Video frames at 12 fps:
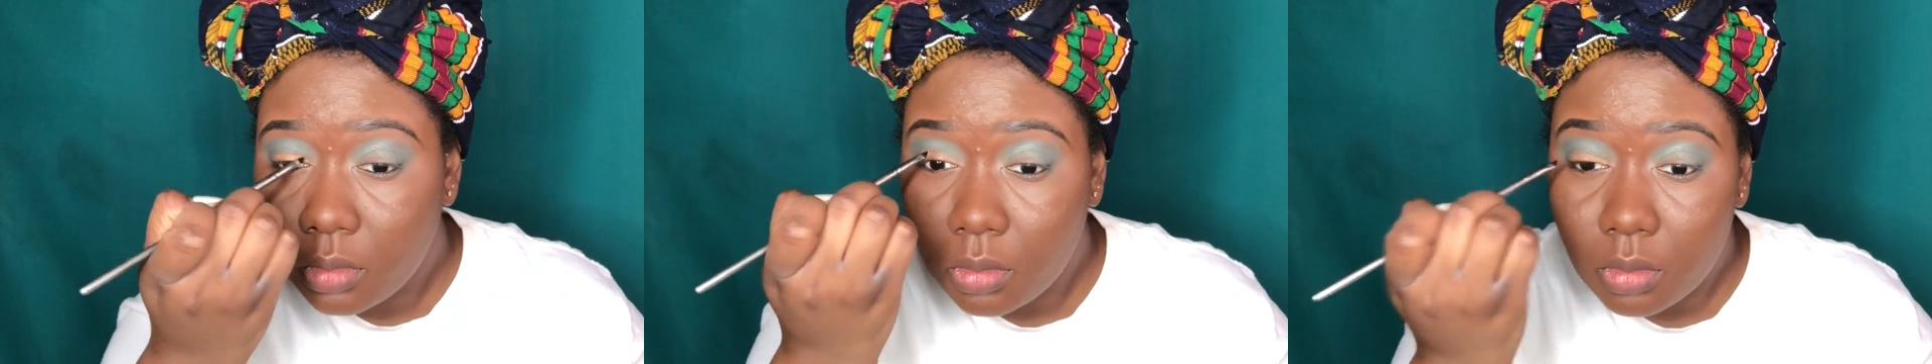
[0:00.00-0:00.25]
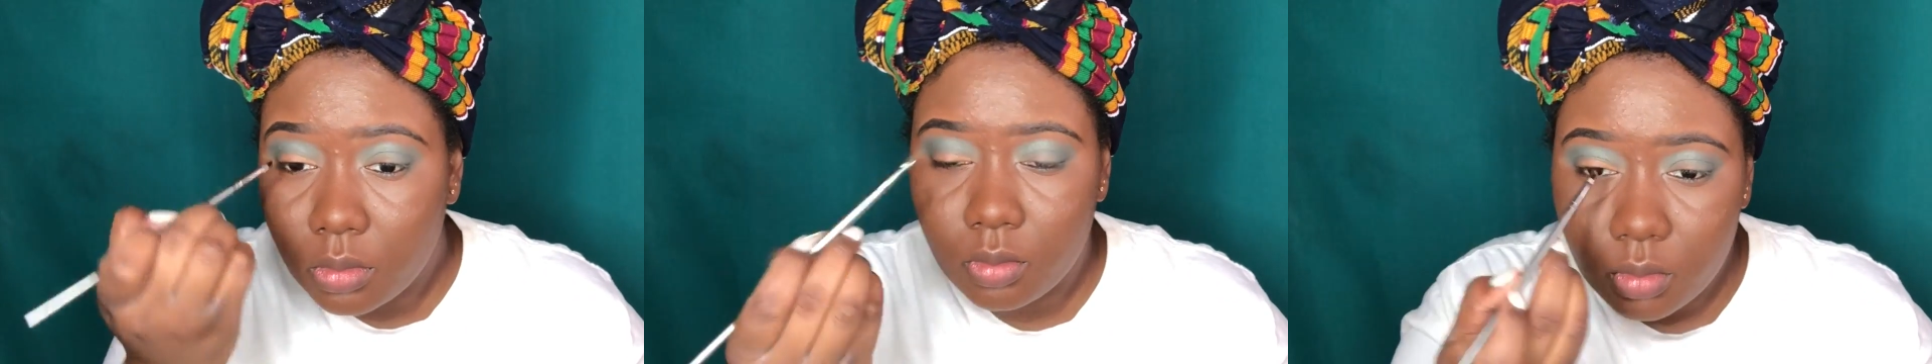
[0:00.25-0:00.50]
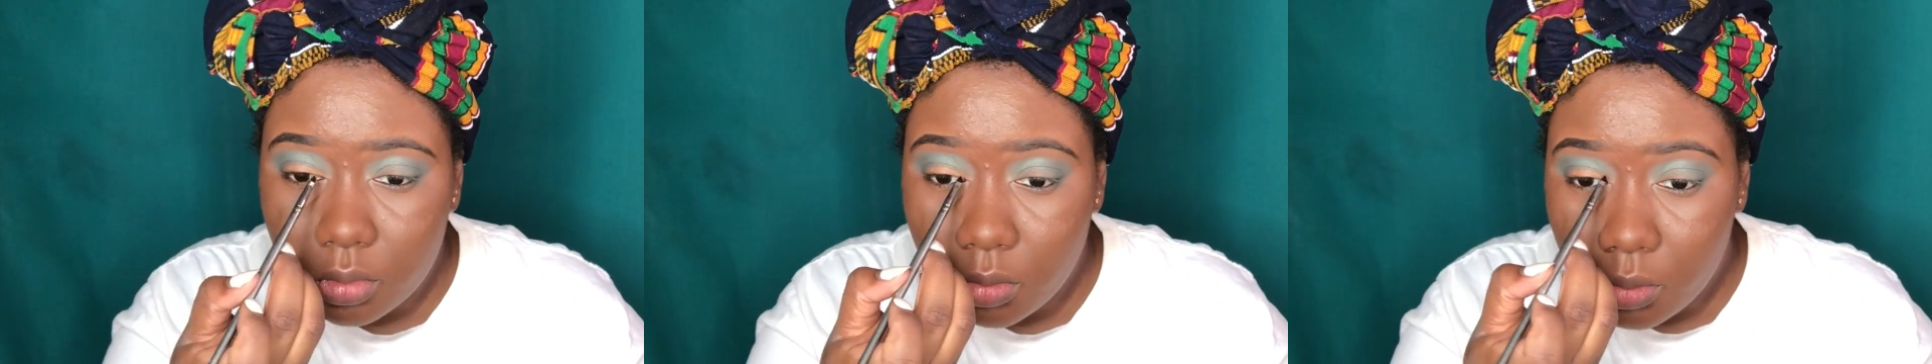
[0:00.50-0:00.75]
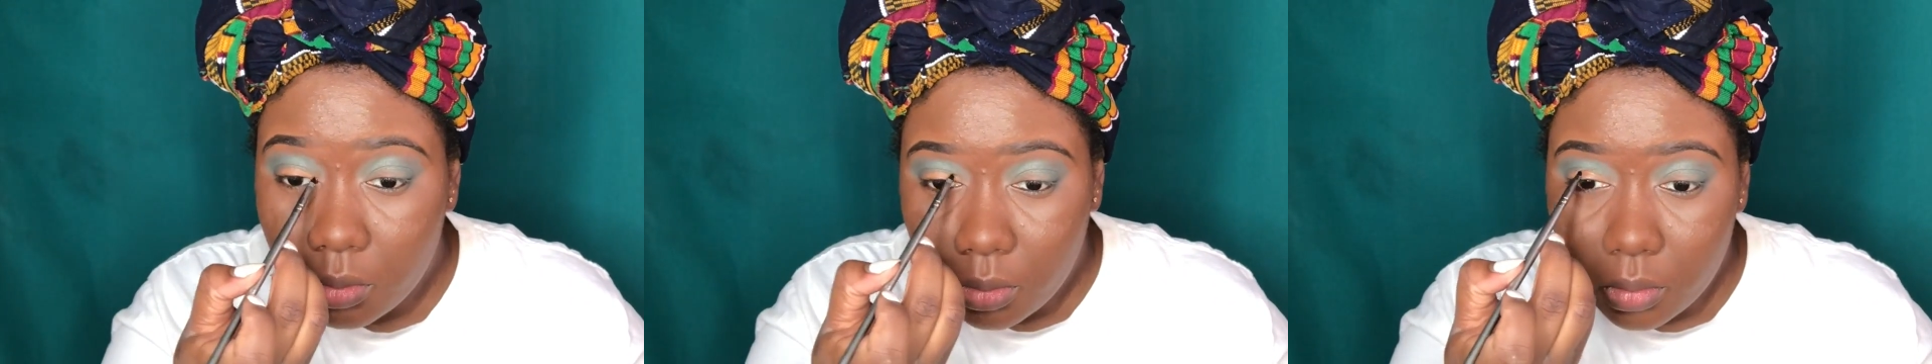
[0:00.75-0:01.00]
literally
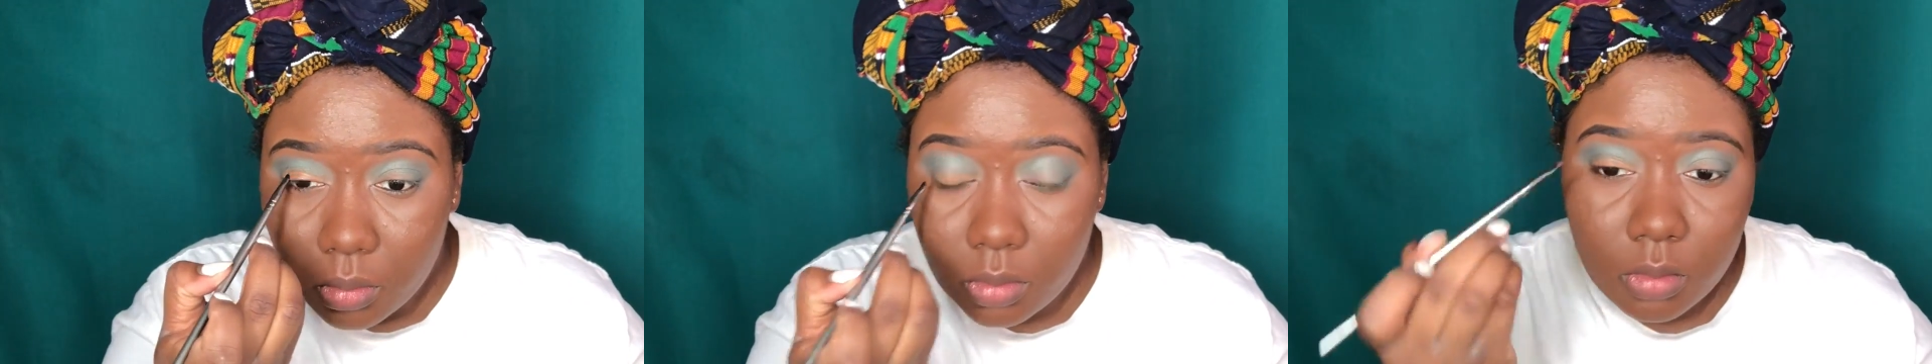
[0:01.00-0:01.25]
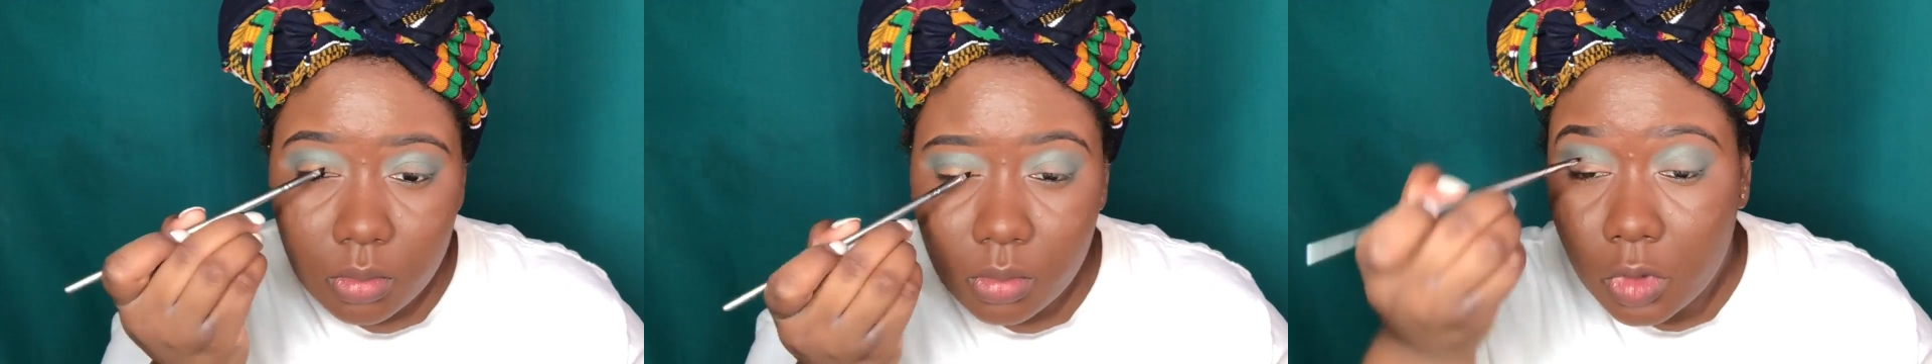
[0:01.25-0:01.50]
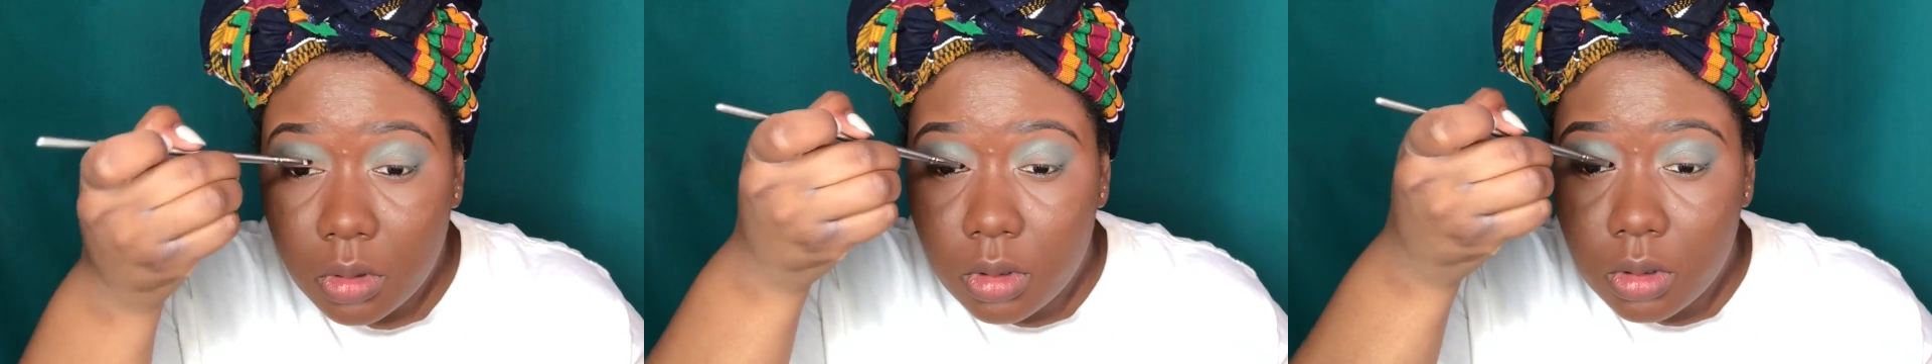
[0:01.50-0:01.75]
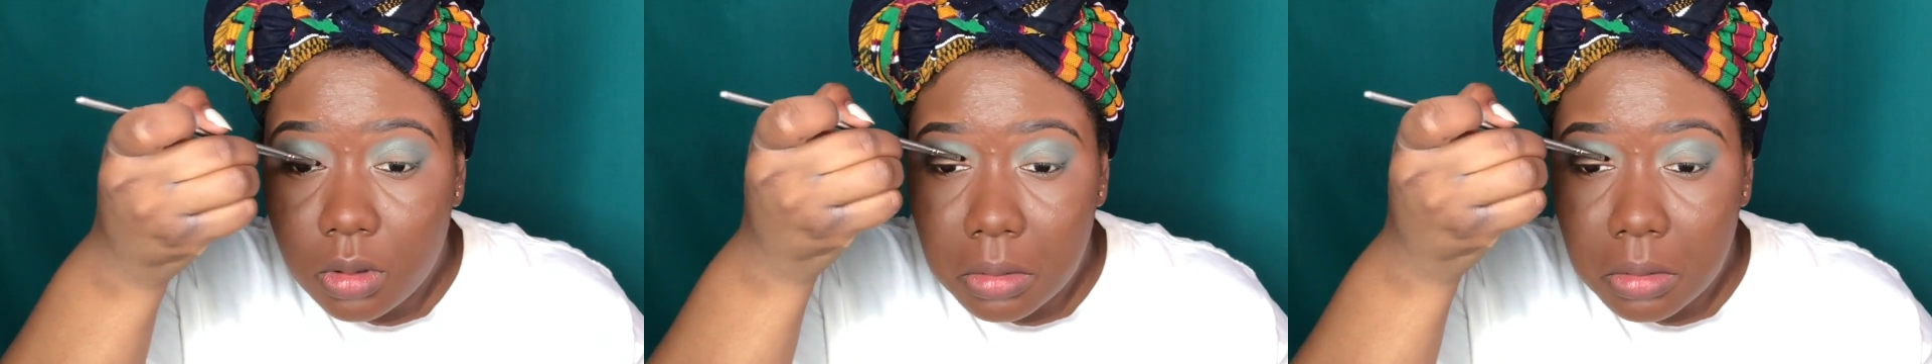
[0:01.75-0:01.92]
just looks like